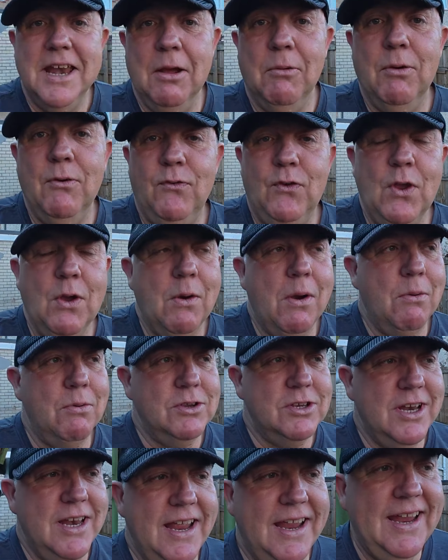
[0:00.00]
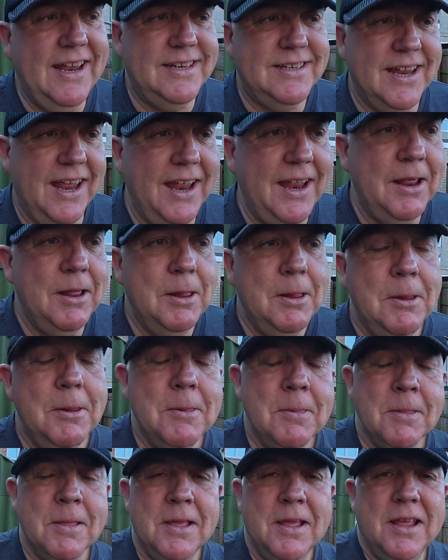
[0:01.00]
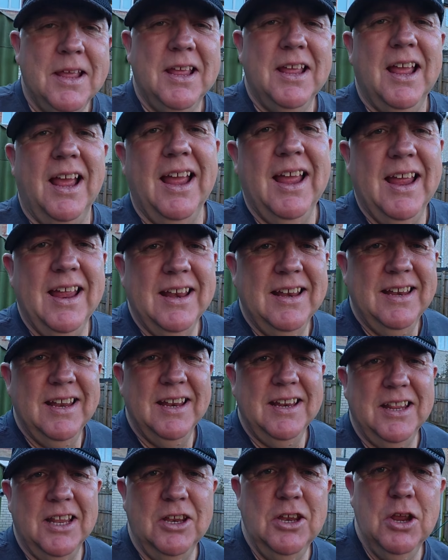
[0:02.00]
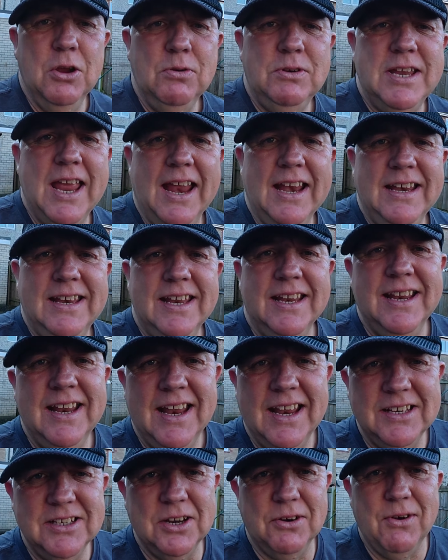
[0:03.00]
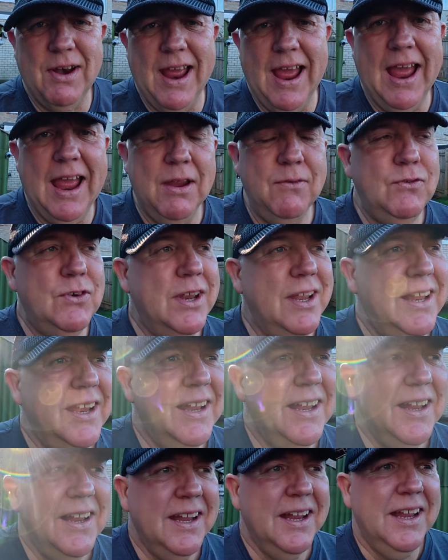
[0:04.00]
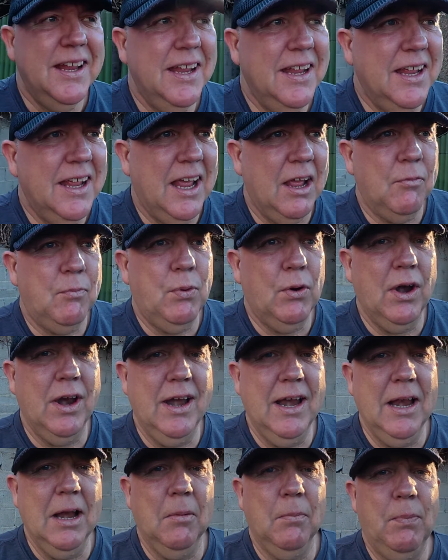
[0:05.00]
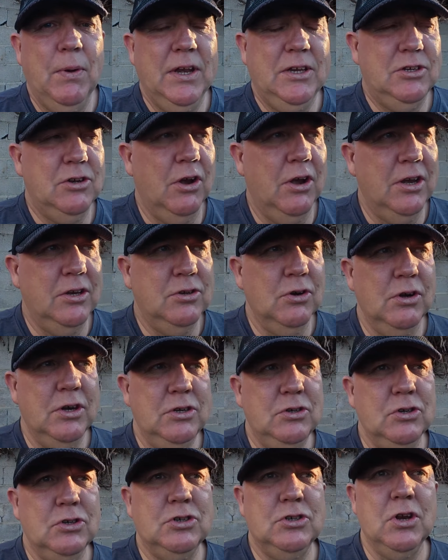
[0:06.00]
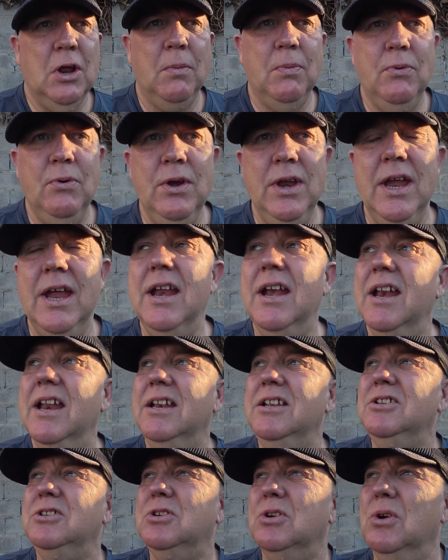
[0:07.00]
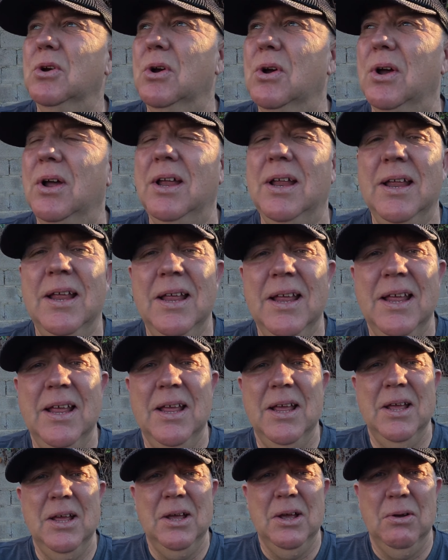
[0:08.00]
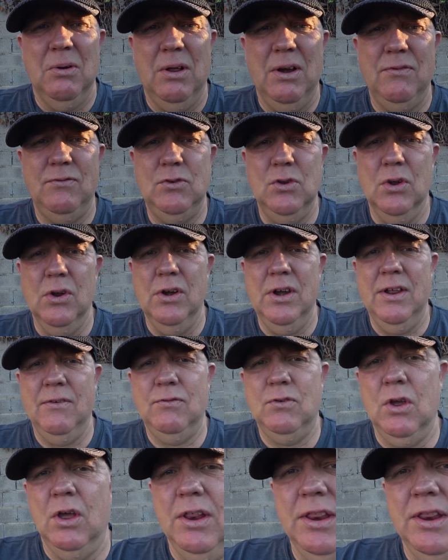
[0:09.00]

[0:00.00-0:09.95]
Now, a few hours later, and the new tent has arrived. I've put a little picture on it. It's only just stopped raining, so what I've done, I've